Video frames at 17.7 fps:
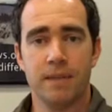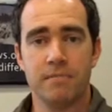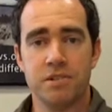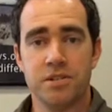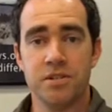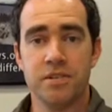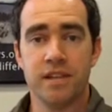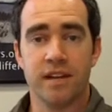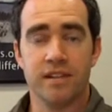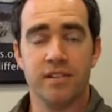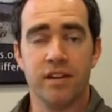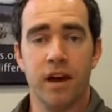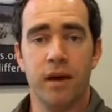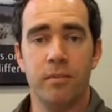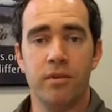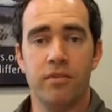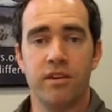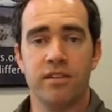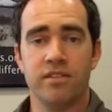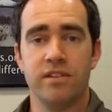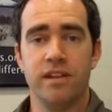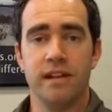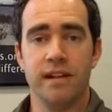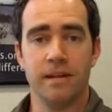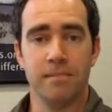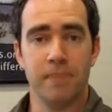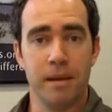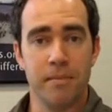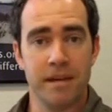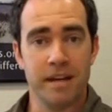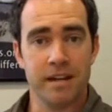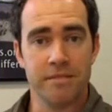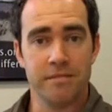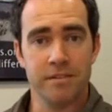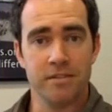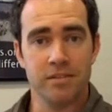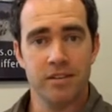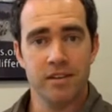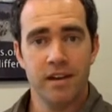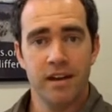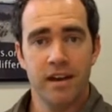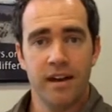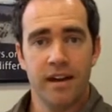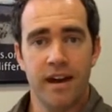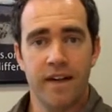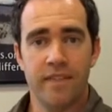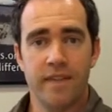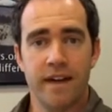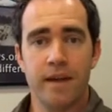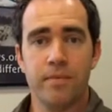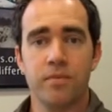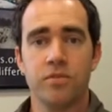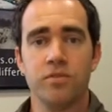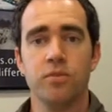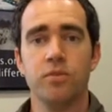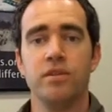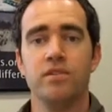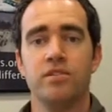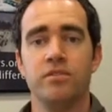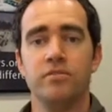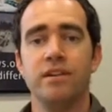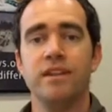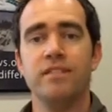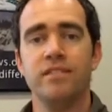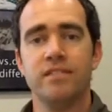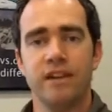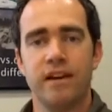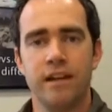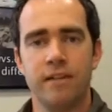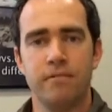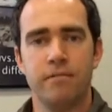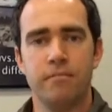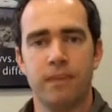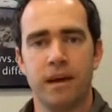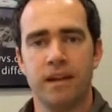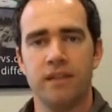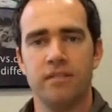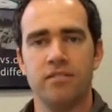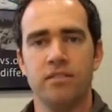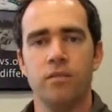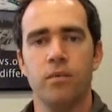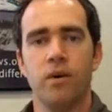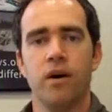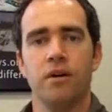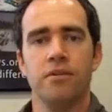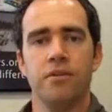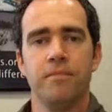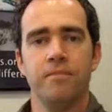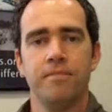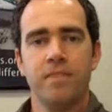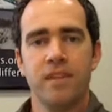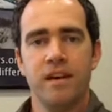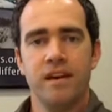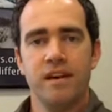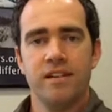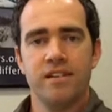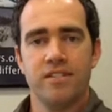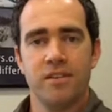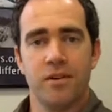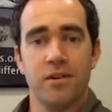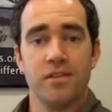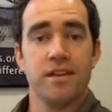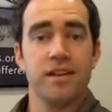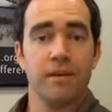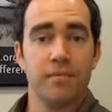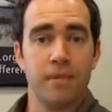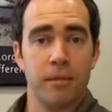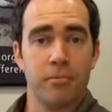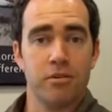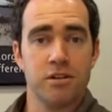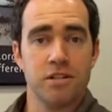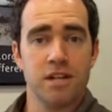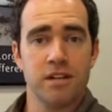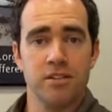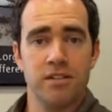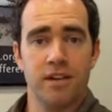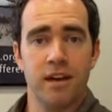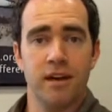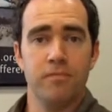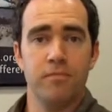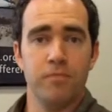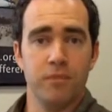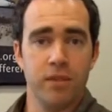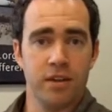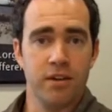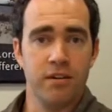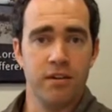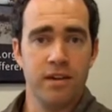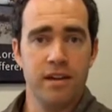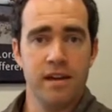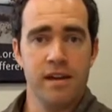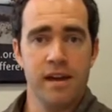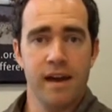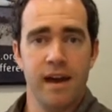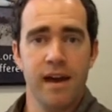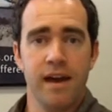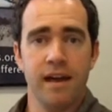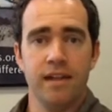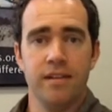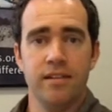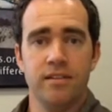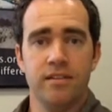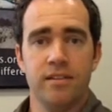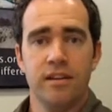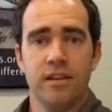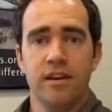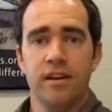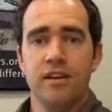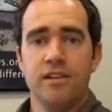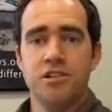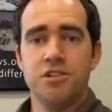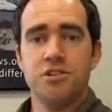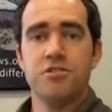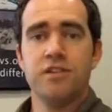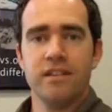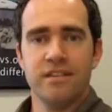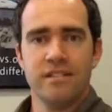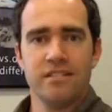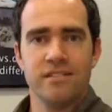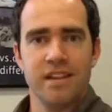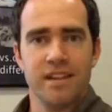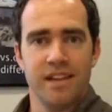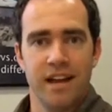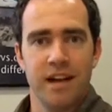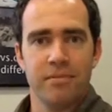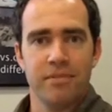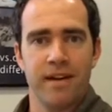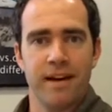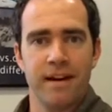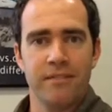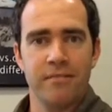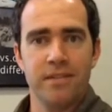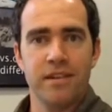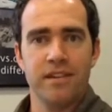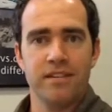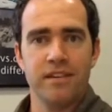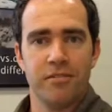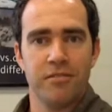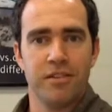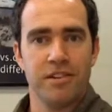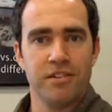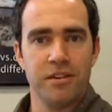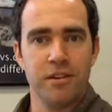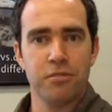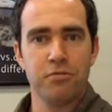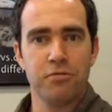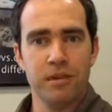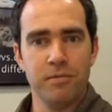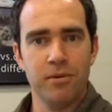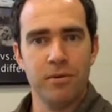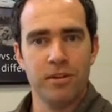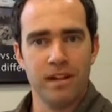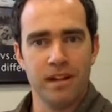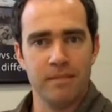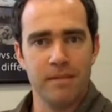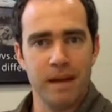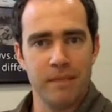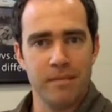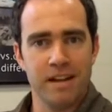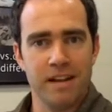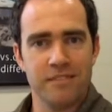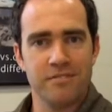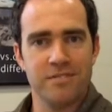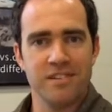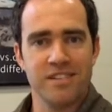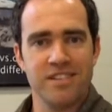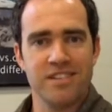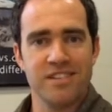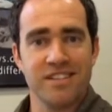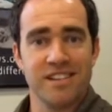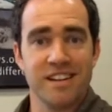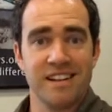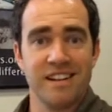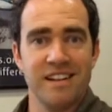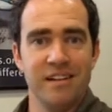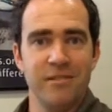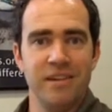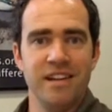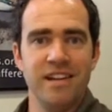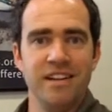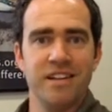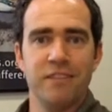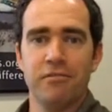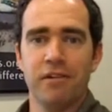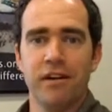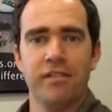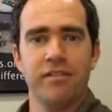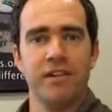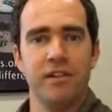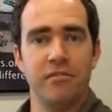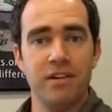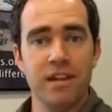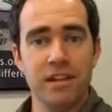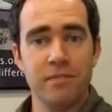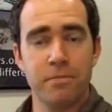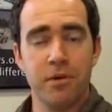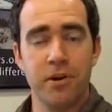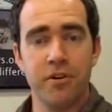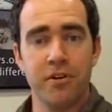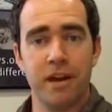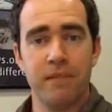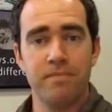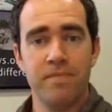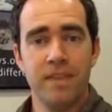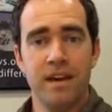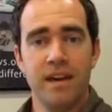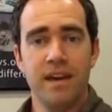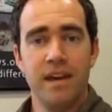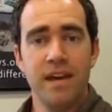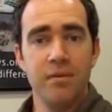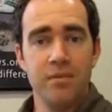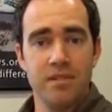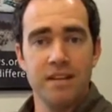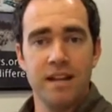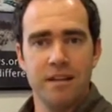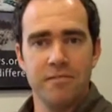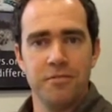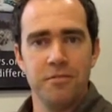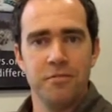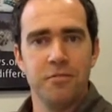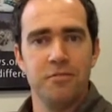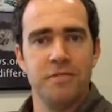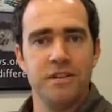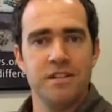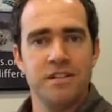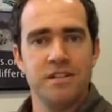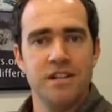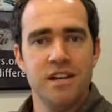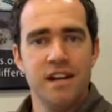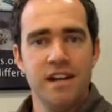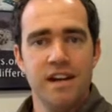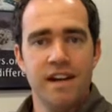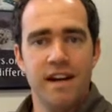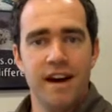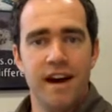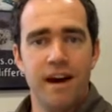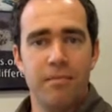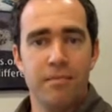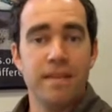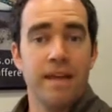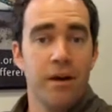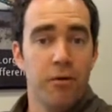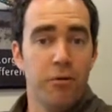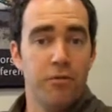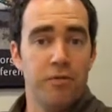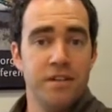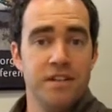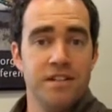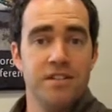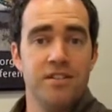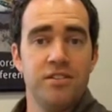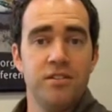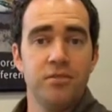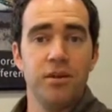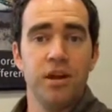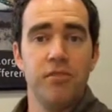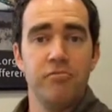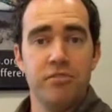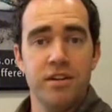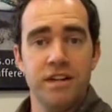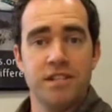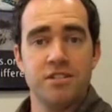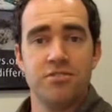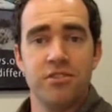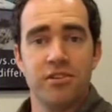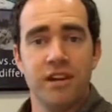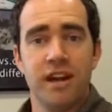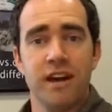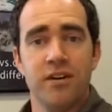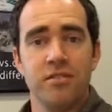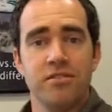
During that time, we rescued a little baby elephant. And the aim was always to release that elephant back into the wild. So I set up that project with a colleague. And during setting up that, we ended up rescuing 3 more little baby elephants. So suddenly we needed, rather than a release program, it was an elephant orphanage. And that orphanage is still going really strong now.